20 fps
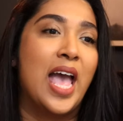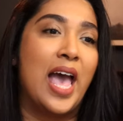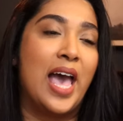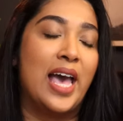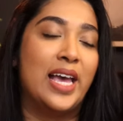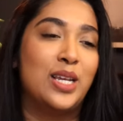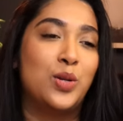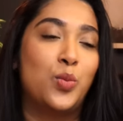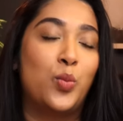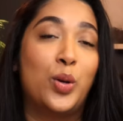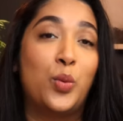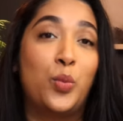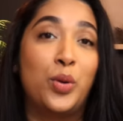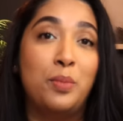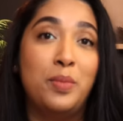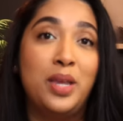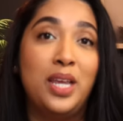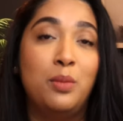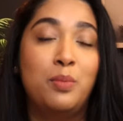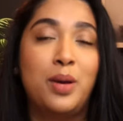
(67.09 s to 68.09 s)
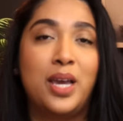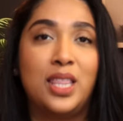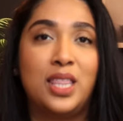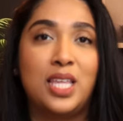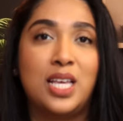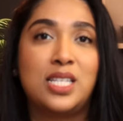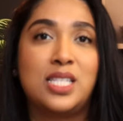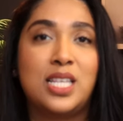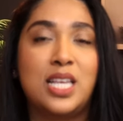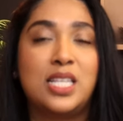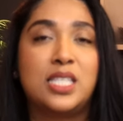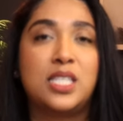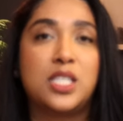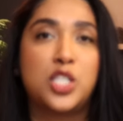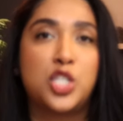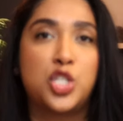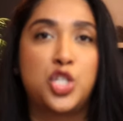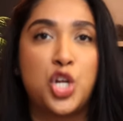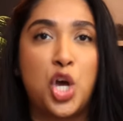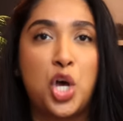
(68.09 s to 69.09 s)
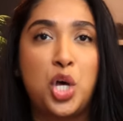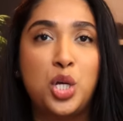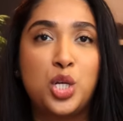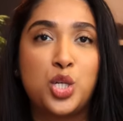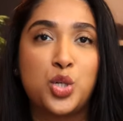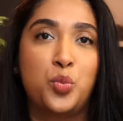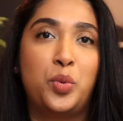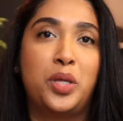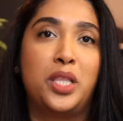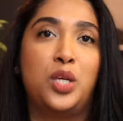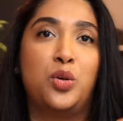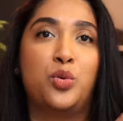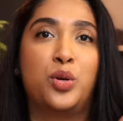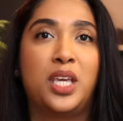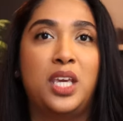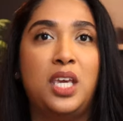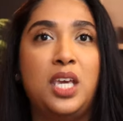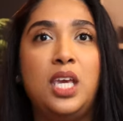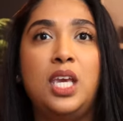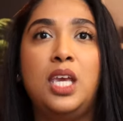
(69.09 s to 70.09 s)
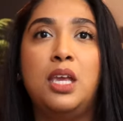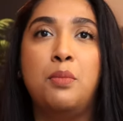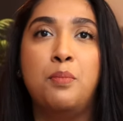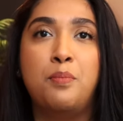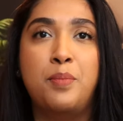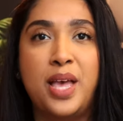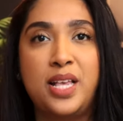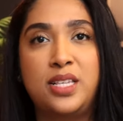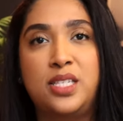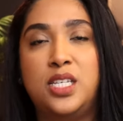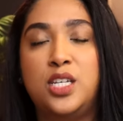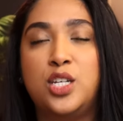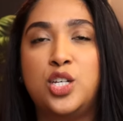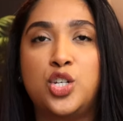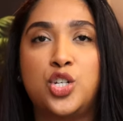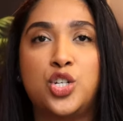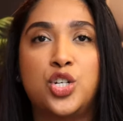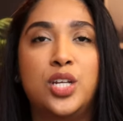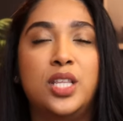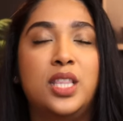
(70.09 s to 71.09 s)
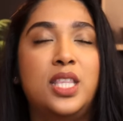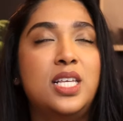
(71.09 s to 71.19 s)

And what we mean by this is start with your key message.